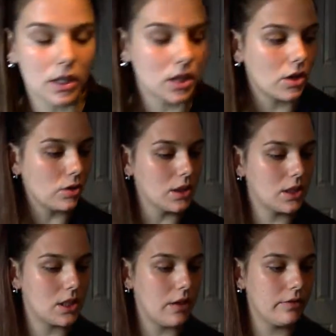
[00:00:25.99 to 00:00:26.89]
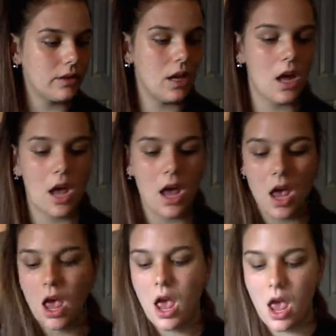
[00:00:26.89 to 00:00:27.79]
all the old stuff,
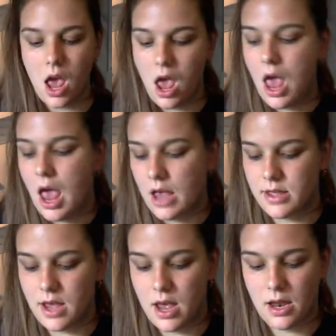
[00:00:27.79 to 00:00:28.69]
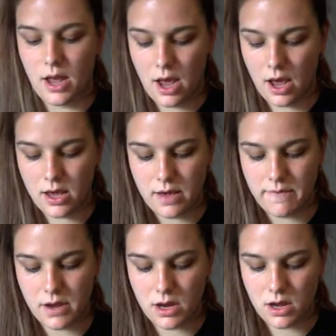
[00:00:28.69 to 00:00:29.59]
and then I
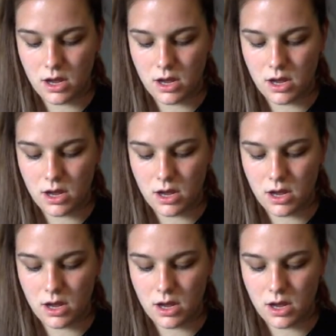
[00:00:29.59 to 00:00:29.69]
even